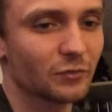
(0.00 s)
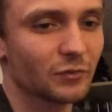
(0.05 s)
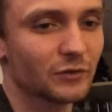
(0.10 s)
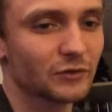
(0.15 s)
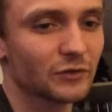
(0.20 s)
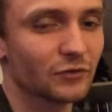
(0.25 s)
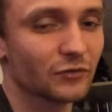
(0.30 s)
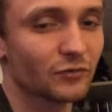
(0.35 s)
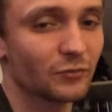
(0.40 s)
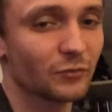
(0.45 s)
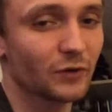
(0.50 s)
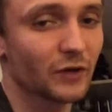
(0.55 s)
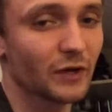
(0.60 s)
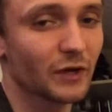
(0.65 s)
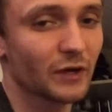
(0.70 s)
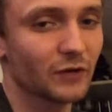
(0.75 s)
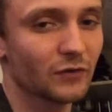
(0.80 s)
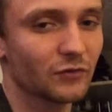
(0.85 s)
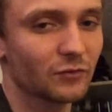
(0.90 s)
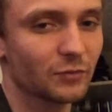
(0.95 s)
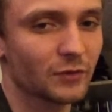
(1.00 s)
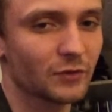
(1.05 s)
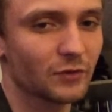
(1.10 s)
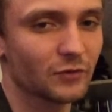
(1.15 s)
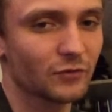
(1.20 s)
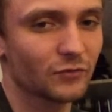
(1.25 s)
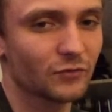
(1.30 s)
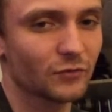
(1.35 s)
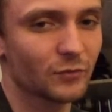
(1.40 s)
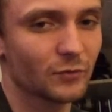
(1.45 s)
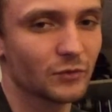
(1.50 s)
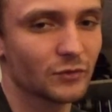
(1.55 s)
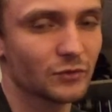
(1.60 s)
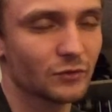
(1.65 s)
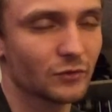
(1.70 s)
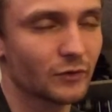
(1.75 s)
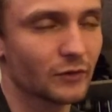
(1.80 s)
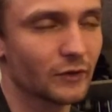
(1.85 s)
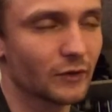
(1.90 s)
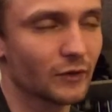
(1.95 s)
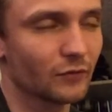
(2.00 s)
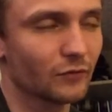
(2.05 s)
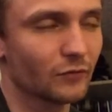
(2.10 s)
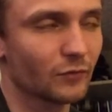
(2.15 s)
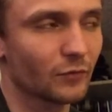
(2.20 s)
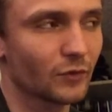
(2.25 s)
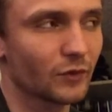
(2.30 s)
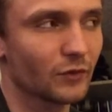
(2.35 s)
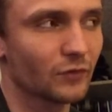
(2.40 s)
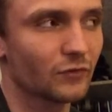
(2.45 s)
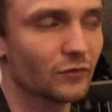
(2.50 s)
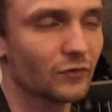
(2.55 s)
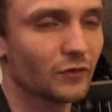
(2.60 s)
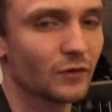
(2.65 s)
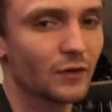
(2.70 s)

but just from what I experienced, for the majority of it was.